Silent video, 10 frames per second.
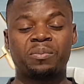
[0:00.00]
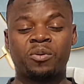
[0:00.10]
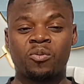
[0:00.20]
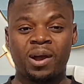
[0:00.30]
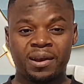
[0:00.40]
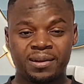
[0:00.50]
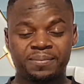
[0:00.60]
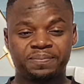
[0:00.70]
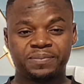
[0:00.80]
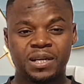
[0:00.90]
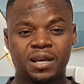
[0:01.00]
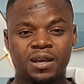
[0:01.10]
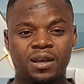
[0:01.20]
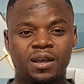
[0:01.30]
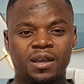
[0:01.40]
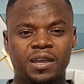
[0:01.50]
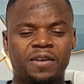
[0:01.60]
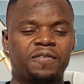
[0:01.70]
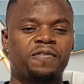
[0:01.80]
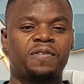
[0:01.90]
be upgraded.
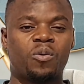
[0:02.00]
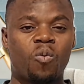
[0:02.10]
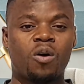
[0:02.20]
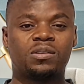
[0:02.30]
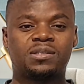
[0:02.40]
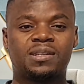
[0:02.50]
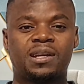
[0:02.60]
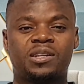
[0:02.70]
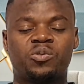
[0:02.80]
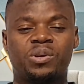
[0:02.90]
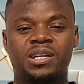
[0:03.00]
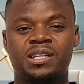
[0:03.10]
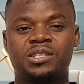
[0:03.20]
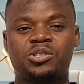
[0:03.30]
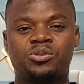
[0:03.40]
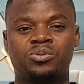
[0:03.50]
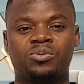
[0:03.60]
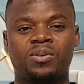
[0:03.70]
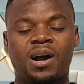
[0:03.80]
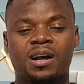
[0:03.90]
If they won't, then you'll need
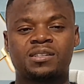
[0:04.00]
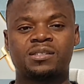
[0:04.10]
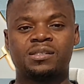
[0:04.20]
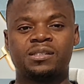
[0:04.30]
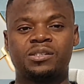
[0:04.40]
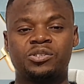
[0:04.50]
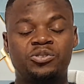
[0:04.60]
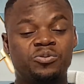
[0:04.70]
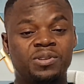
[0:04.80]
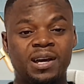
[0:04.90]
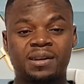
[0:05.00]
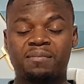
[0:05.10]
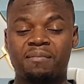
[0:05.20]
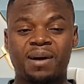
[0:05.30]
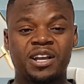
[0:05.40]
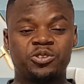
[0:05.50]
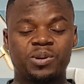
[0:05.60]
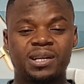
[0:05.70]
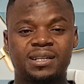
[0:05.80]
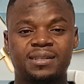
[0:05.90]
to actually do that
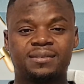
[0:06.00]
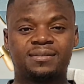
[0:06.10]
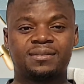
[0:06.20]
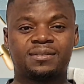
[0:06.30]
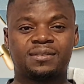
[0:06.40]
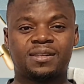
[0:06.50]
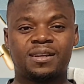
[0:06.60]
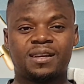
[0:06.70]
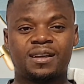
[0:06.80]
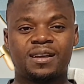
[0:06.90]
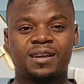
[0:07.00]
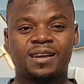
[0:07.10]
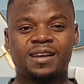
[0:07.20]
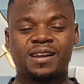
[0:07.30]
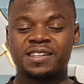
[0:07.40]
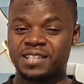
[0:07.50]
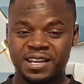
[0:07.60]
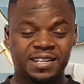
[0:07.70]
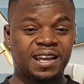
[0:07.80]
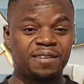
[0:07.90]
manually. Let's
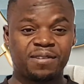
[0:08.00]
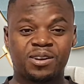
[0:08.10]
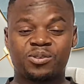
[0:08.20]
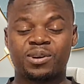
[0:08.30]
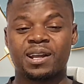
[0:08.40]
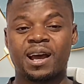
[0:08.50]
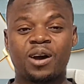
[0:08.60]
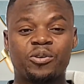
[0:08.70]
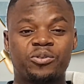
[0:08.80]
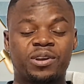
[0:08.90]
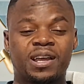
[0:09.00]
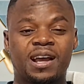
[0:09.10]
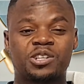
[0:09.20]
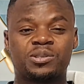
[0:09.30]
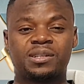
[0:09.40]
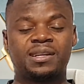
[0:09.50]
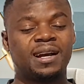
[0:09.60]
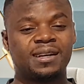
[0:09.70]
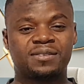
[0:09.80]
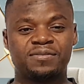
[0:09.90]
take a dive and look at how you can
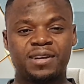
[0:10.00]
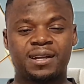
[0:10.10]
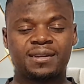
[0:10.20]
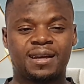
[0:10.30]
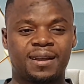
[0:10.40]
actually activate